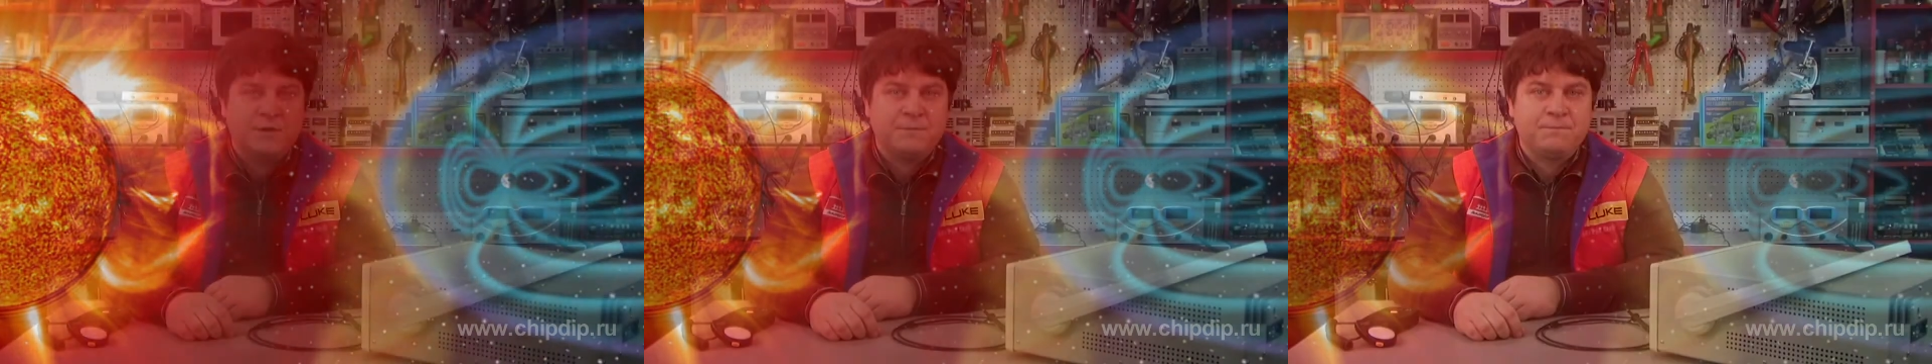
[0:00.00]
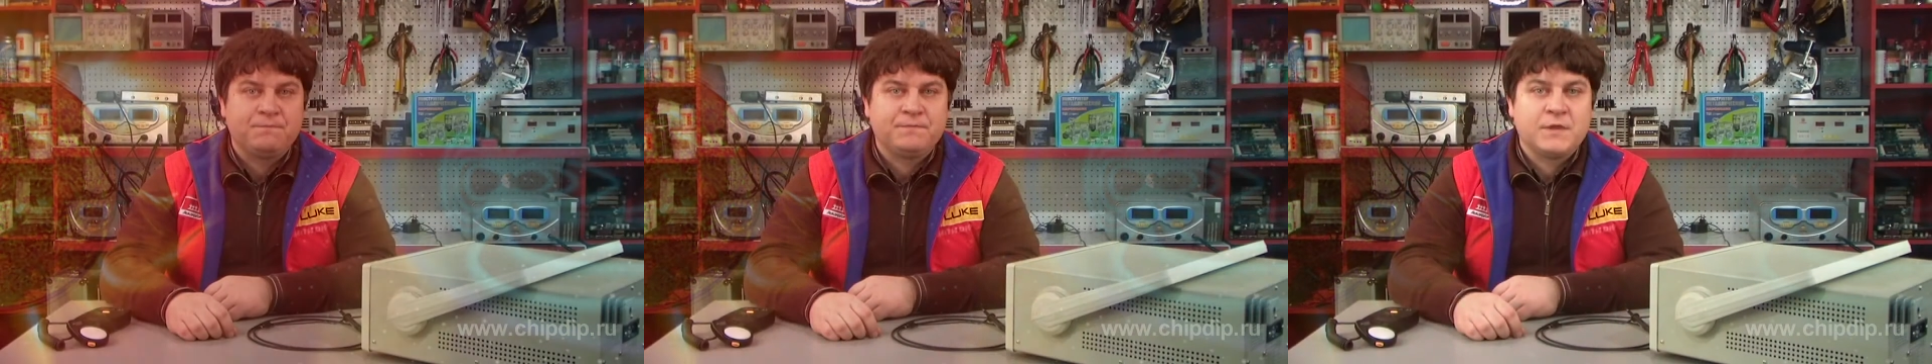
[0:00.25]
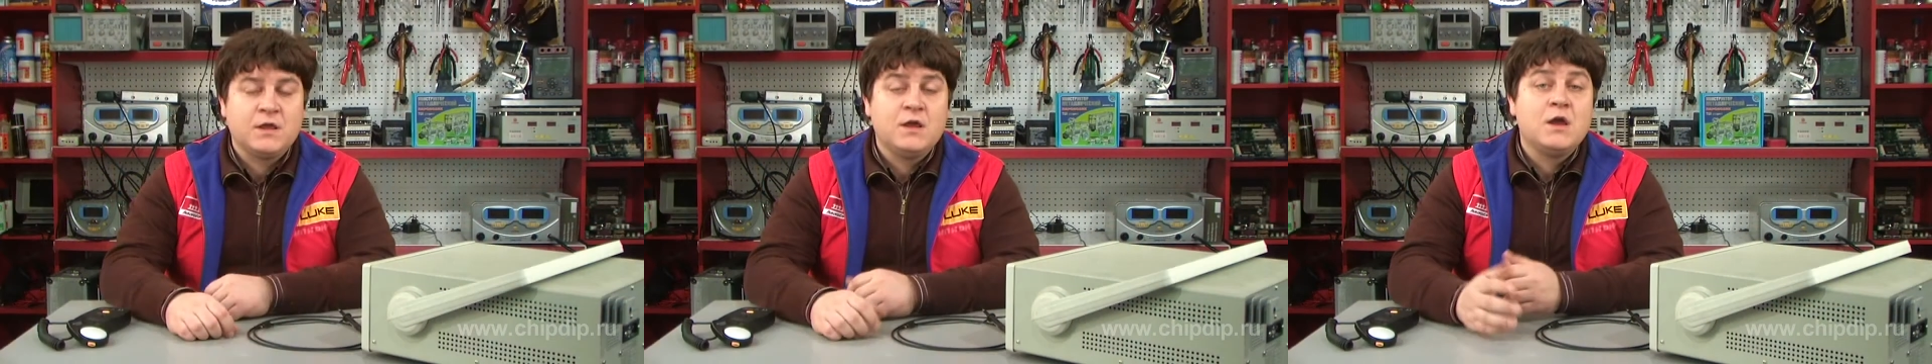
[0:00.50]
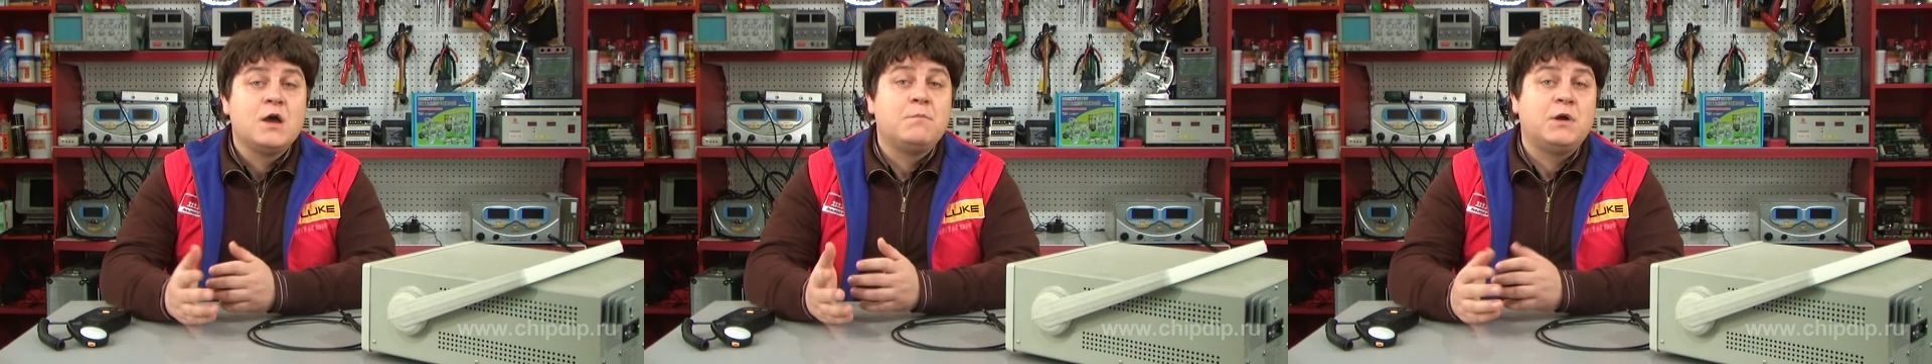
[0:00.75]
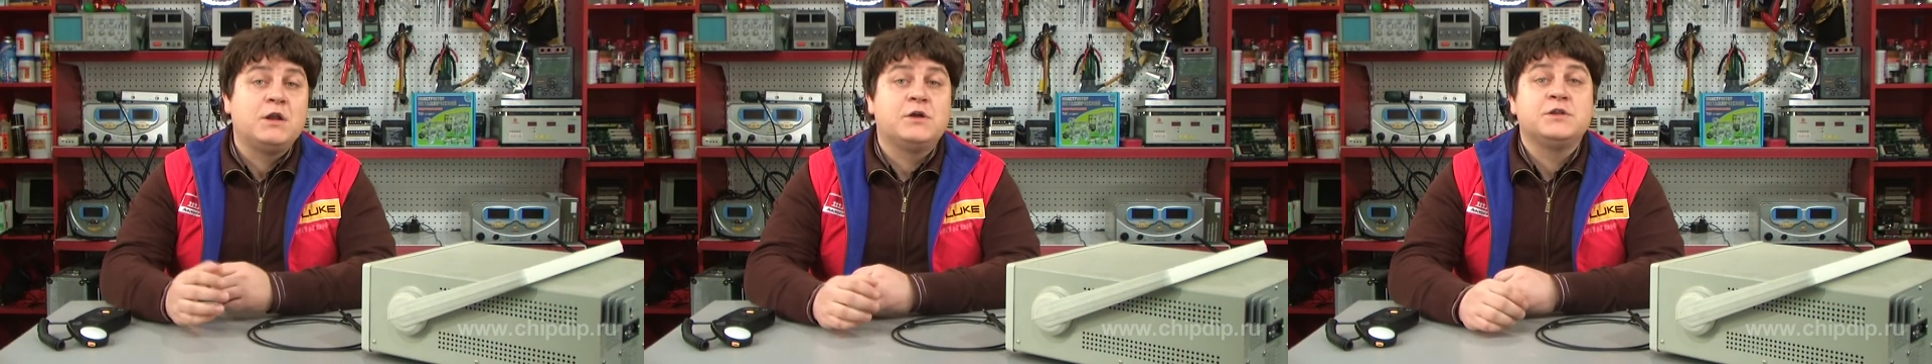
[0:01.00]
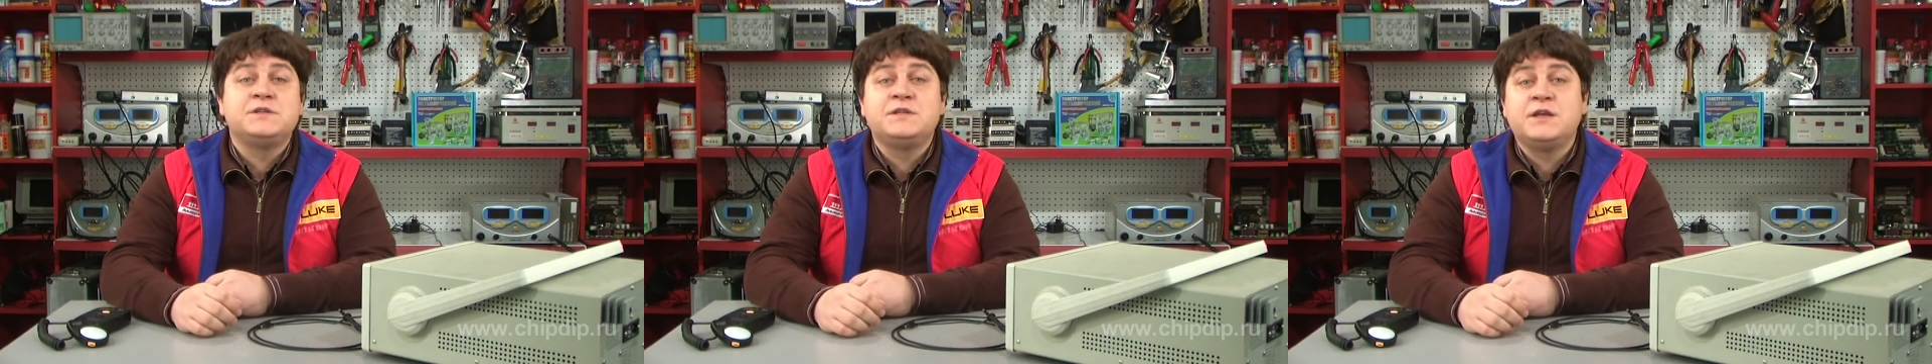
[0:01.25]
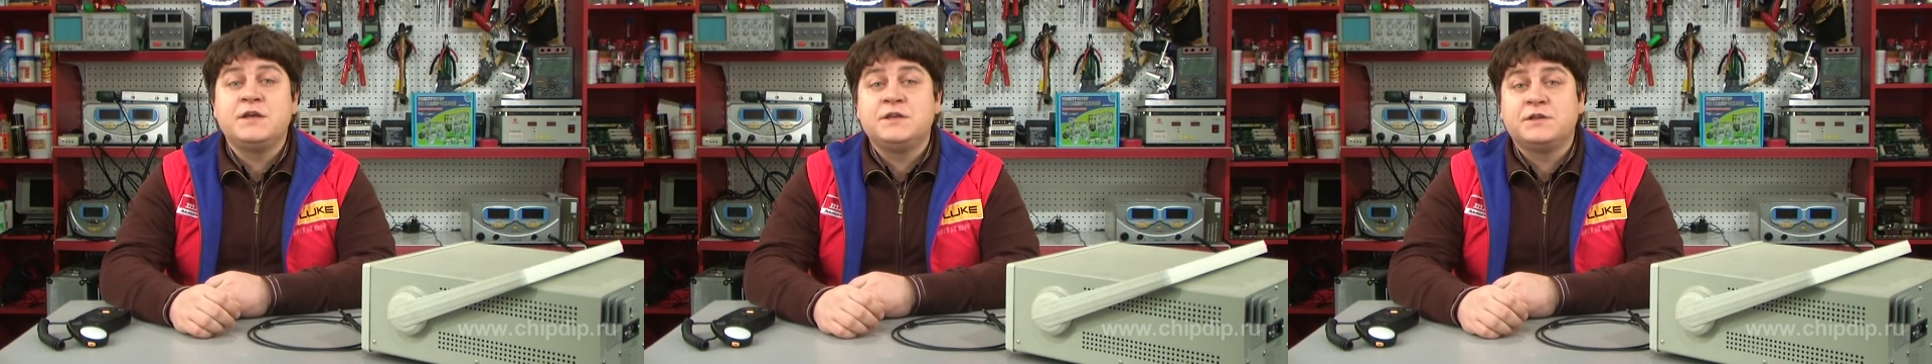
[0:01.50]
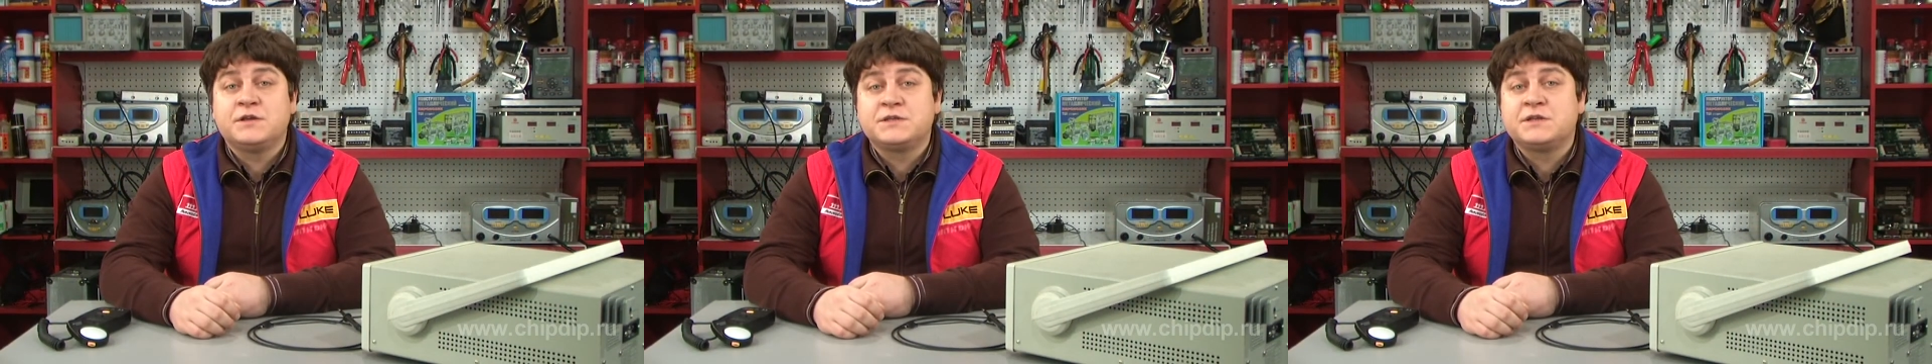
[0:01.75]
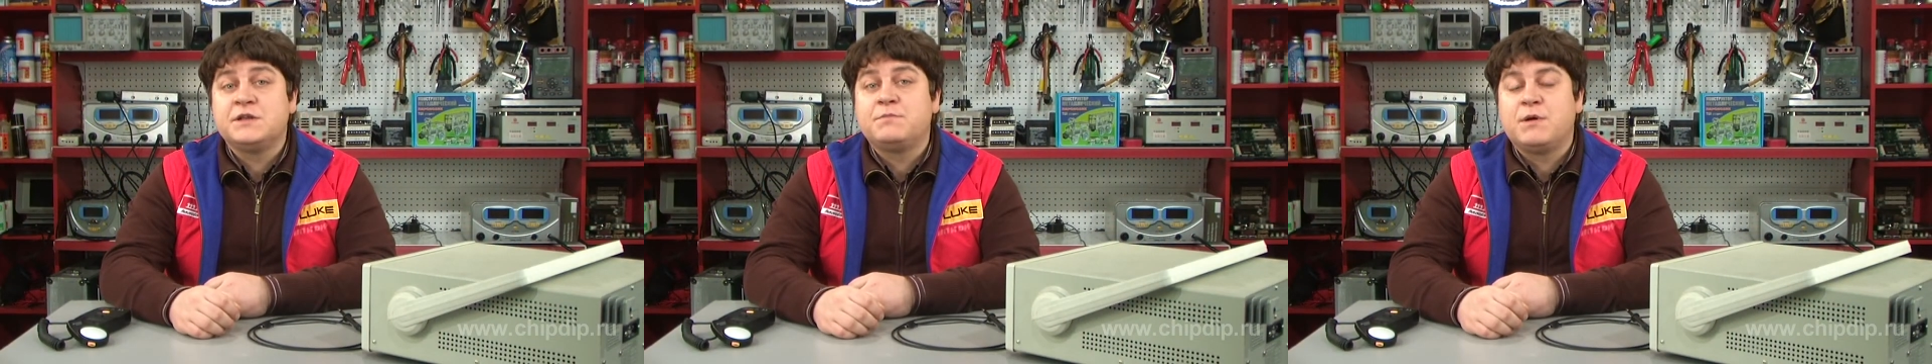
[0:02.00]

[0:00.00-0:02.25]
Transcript: that auroras are in fact the side